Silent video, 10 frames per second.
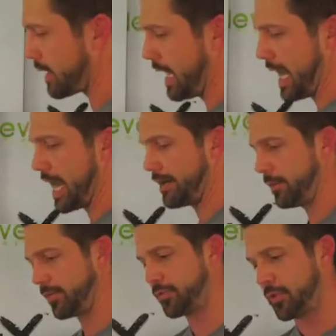All right,
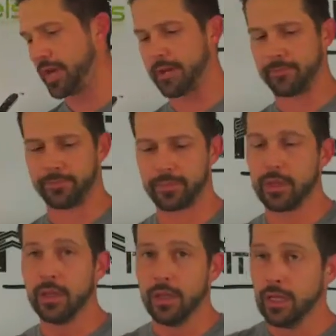number 3.
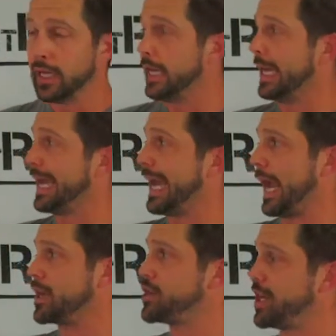
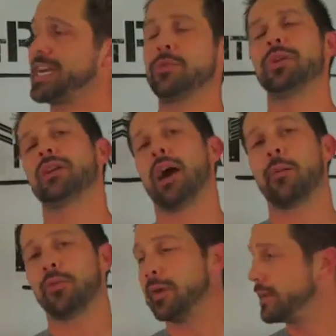A genuine
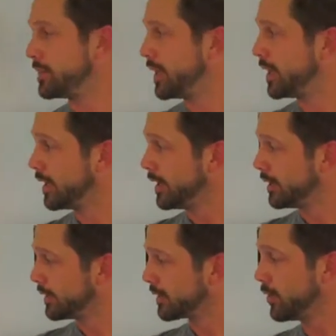compliment
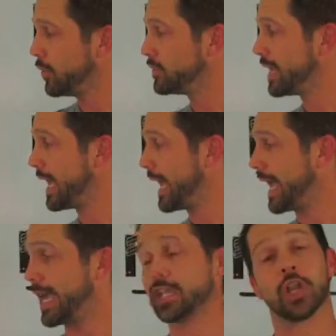goes
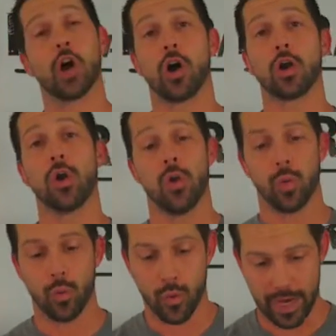a long
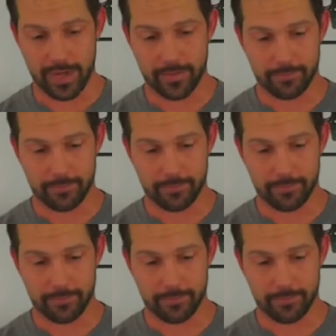way.